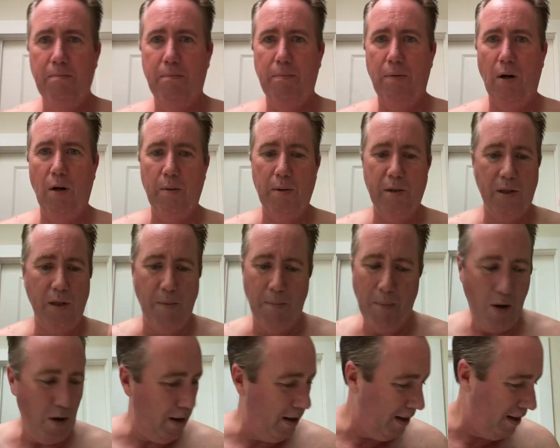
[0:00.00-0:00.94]
Barbasol
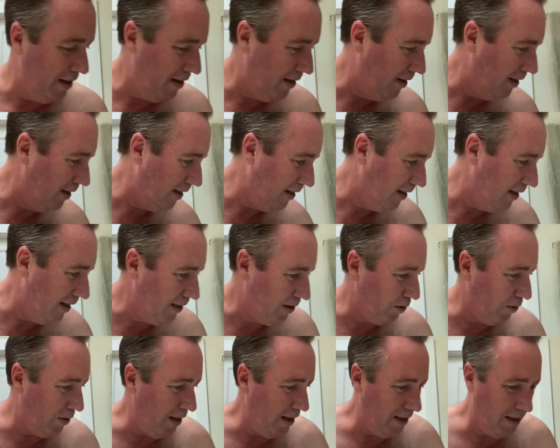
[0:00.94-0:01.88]
Maya.
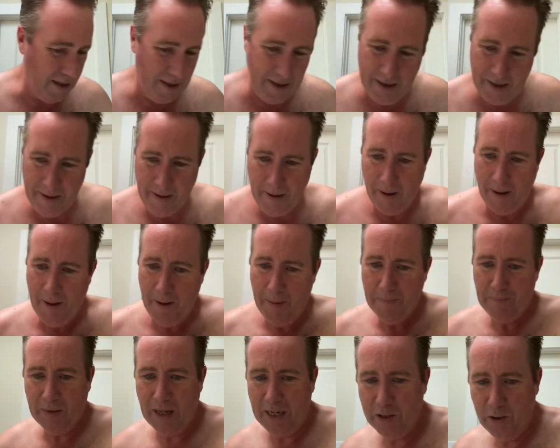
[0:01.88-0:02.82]
That's right.
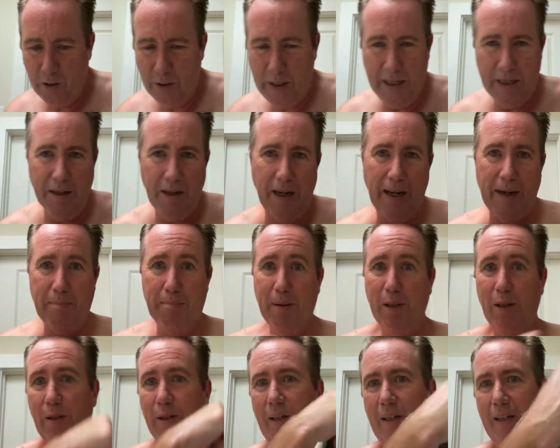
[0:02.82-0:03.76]
I do need to like
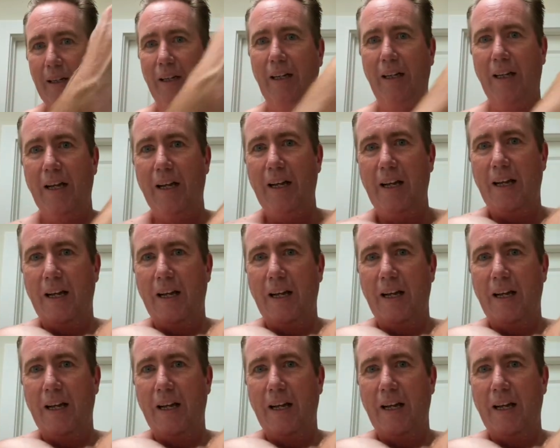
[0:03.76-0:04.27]
build a little